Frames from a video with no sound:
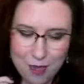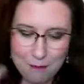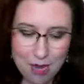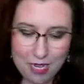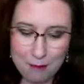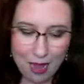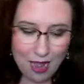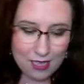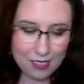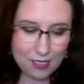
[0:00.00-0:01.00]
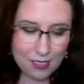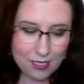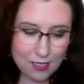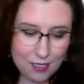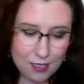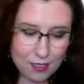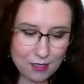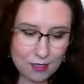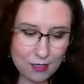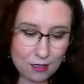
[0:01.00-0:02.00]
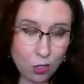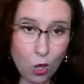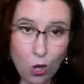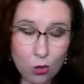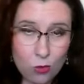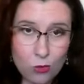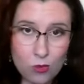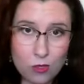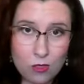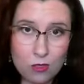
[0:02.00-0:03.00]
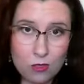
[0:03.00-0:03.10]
Money buys clothes,